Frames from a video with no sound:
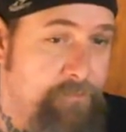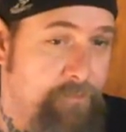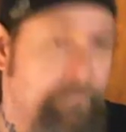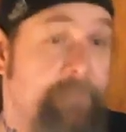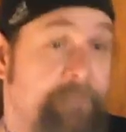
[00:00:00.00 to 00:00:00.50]

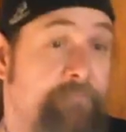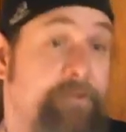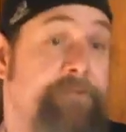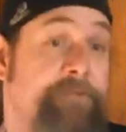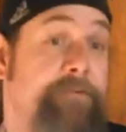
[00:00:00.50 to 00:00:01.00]
I'm living
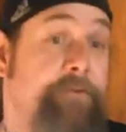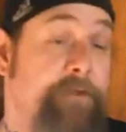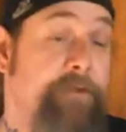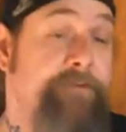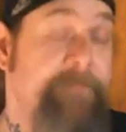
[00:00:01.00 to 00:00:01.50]
witness of the
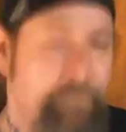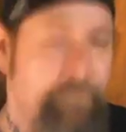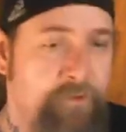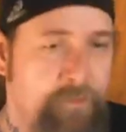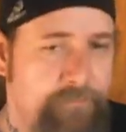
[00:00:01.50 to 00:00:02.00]
crazy that
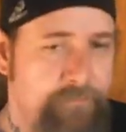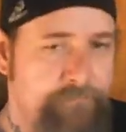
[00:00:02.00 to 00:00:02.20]
went on.